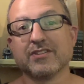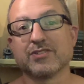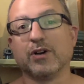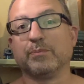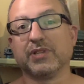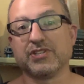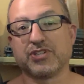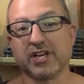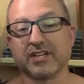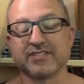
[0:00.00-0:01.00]
So please
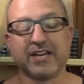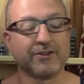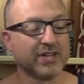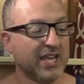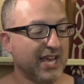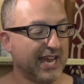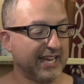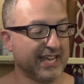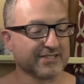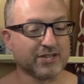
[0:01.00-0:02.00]
check us out.
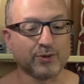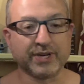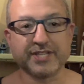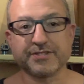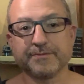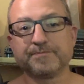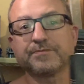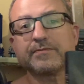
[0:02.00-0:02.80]
And as always,